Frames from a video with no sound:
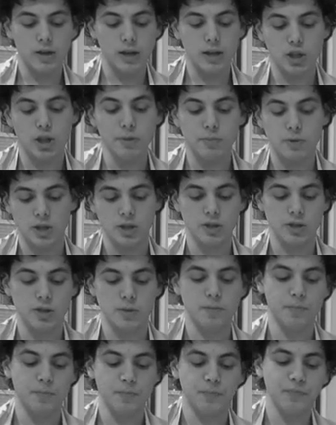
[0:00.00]

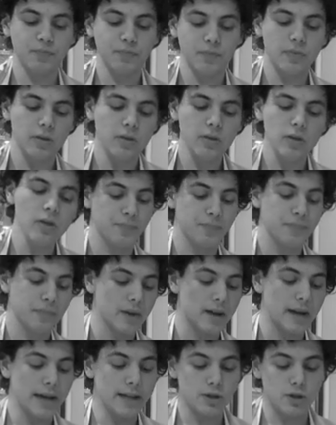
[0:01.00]
Egyptians.
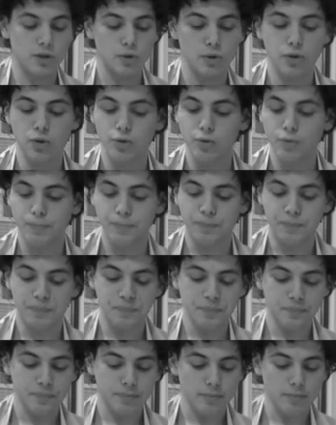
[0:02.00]
And so you
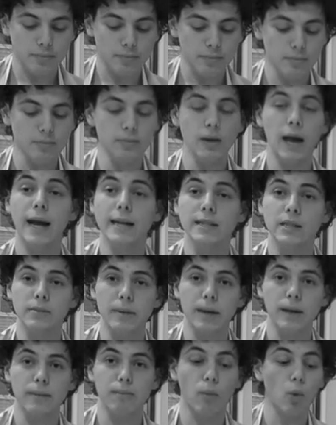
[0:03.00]
had to
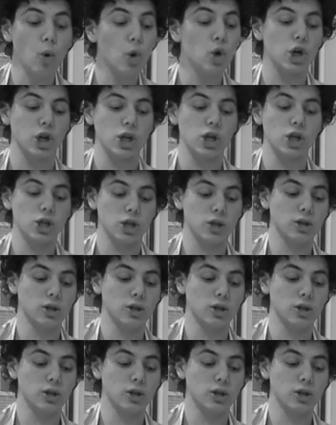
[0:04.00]
make mortar.